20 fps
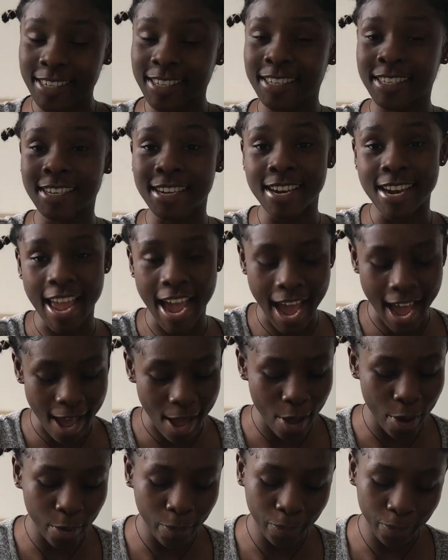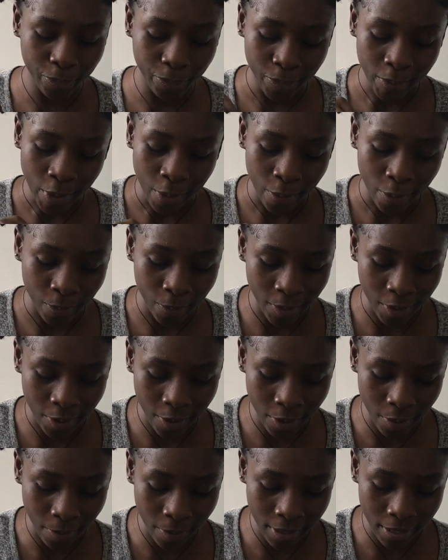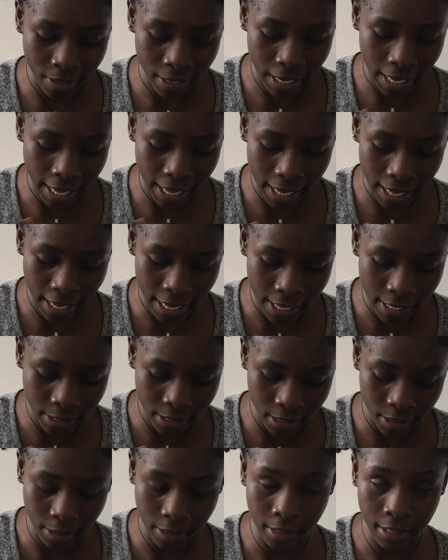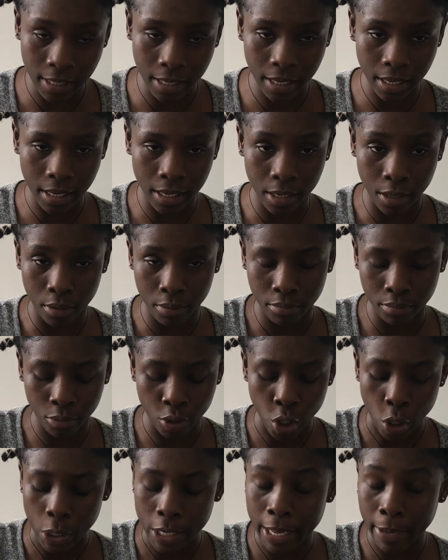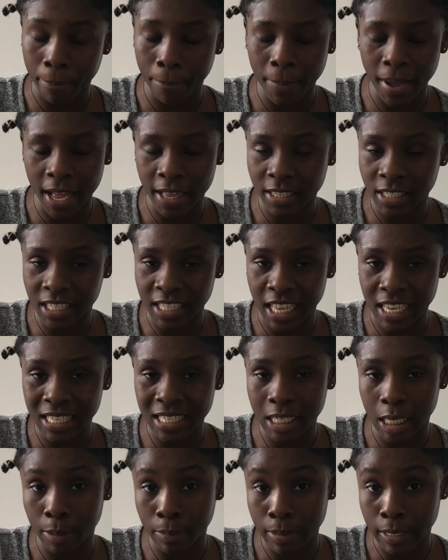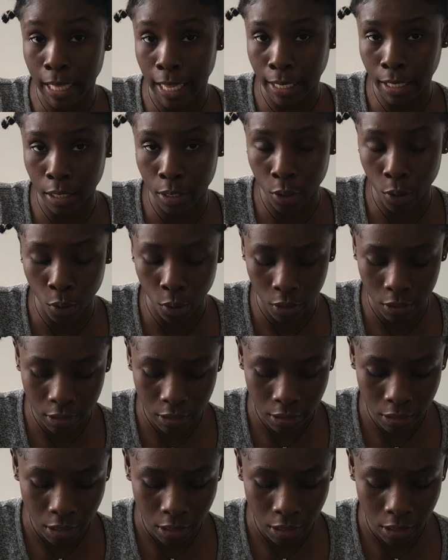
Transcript: So now we're going into the part that seems like a knot.